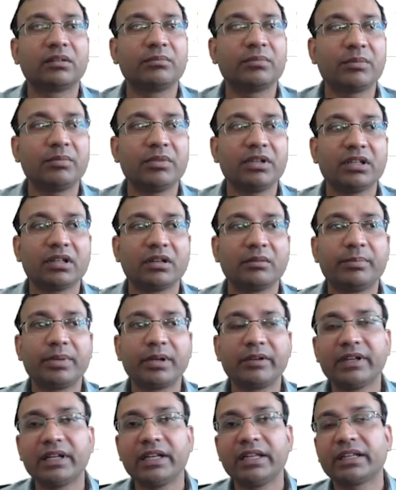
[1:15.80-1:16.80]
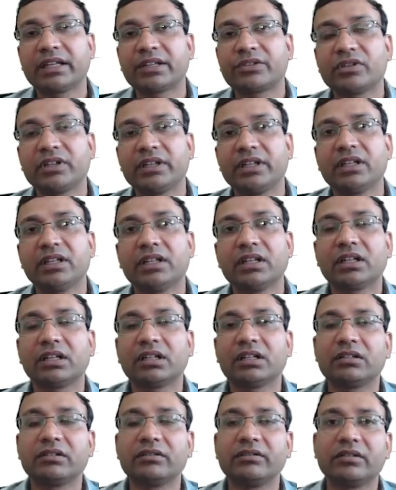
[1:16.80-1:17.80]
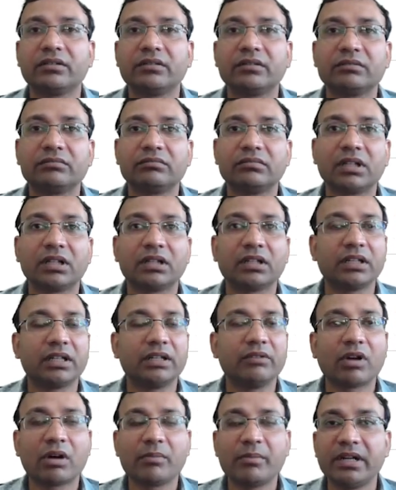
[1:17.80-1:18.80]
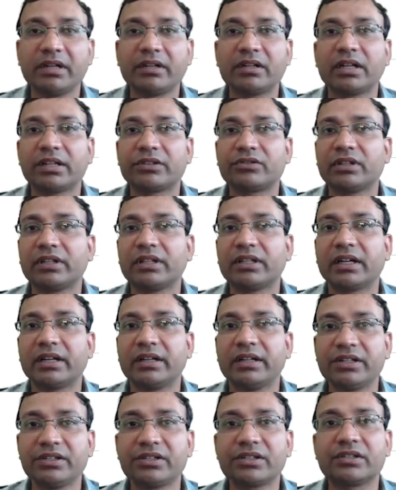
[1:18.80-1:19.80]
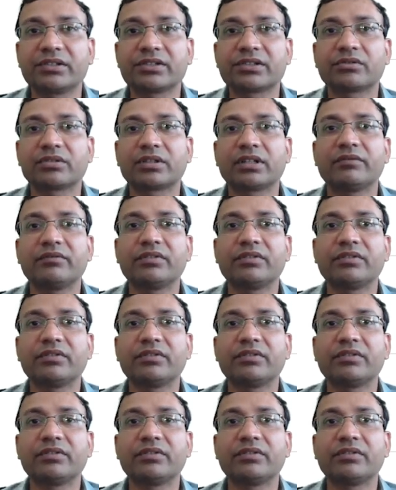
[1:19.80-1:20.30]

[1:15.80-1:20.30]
maybe a prevailing actually environmental actually conditions, okay,